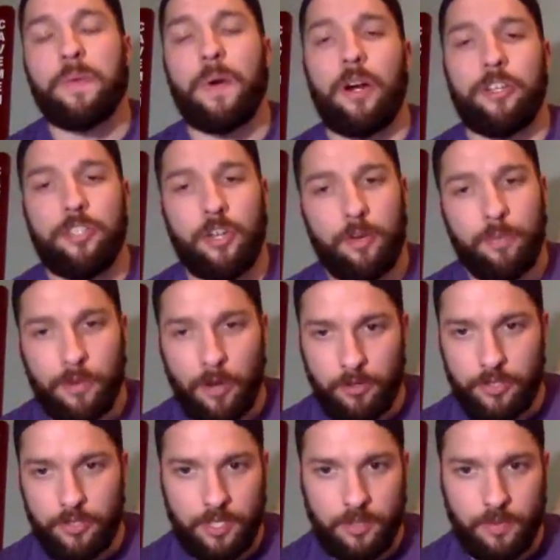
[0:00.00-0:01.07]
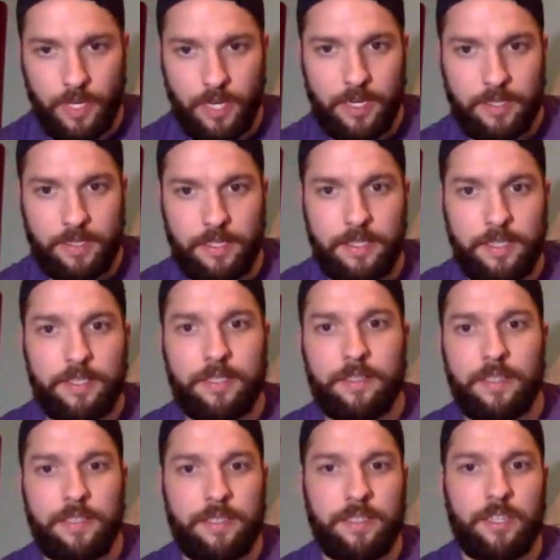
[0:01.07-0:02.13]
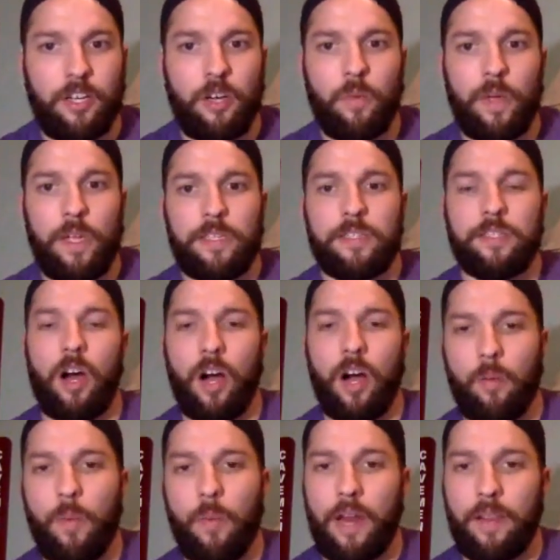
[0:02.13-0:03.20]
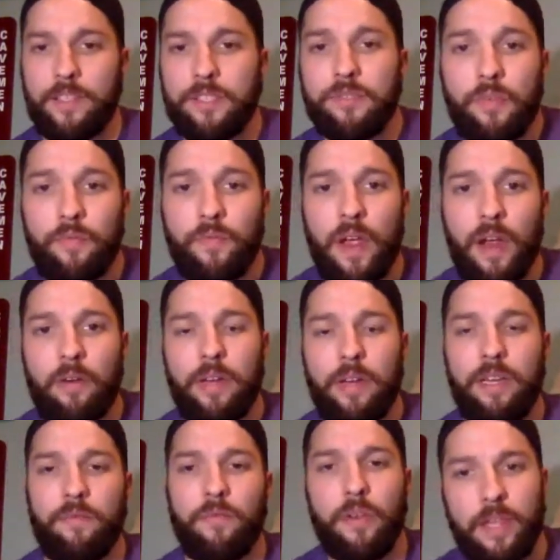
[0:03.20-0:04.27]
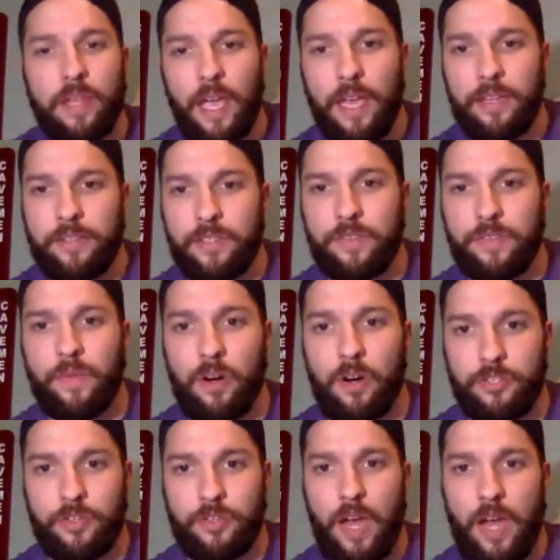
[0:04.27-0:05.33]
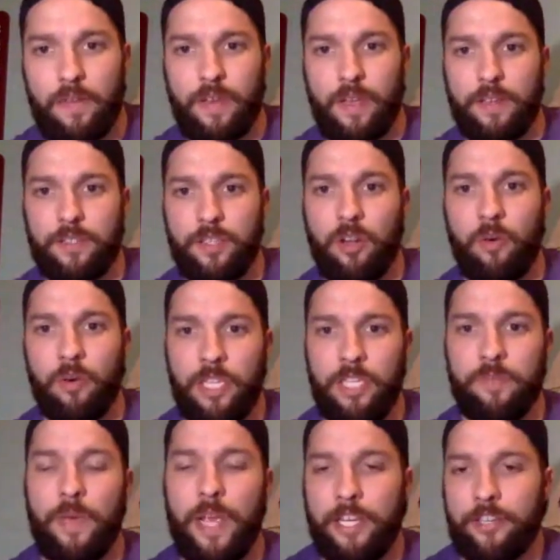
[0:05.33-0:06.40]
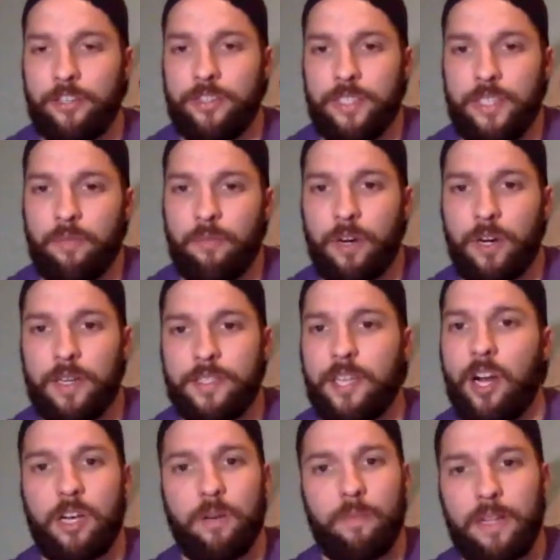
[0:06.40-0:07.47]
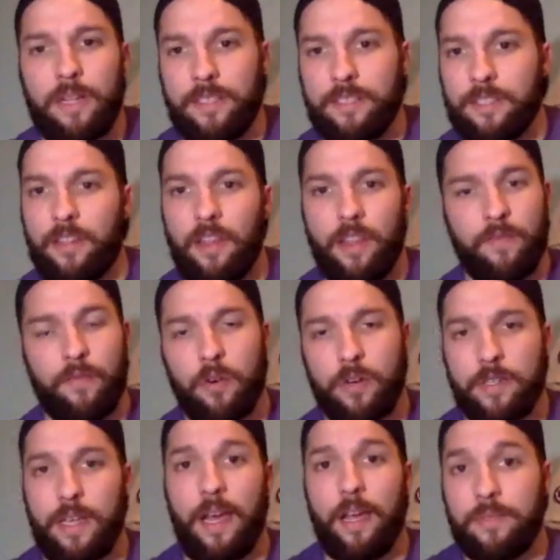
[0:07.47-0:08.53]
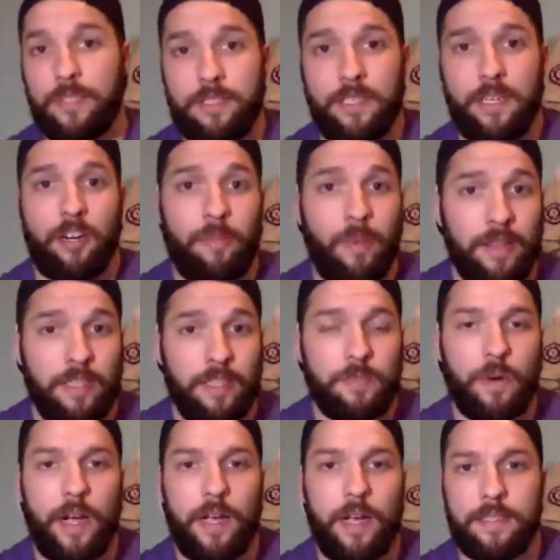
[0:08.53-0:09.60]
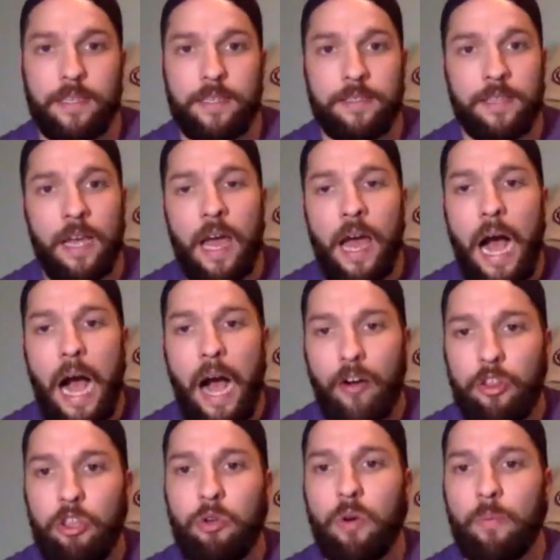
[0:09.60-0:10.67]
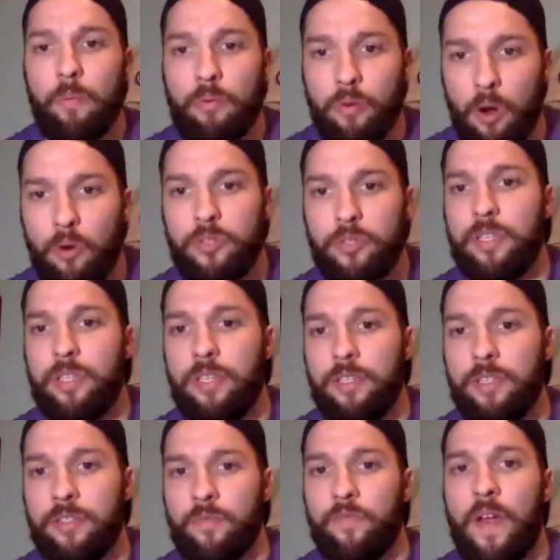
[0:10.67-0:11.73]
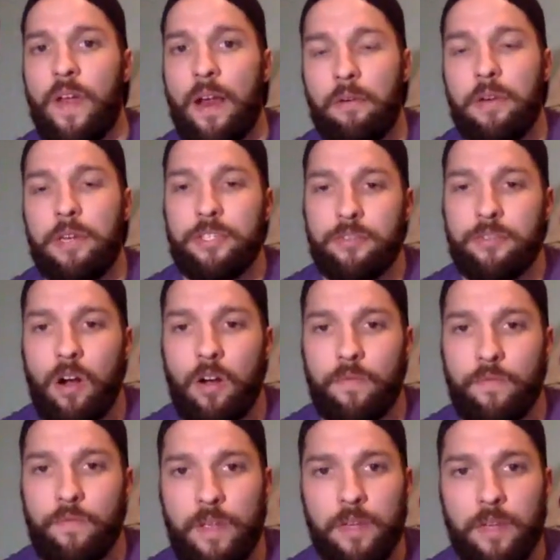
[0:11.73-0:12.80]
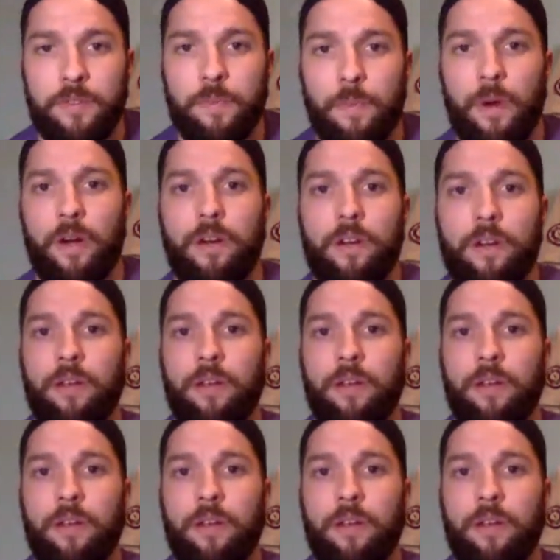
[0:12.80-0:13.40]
far as your approach this week? Because this is a good week to talk about it. This is a very different case as far as DraftKings. When these majors hit, we're going to talk about this another 4 times this year about these pricing. How do you approach these very strong fields, Mark?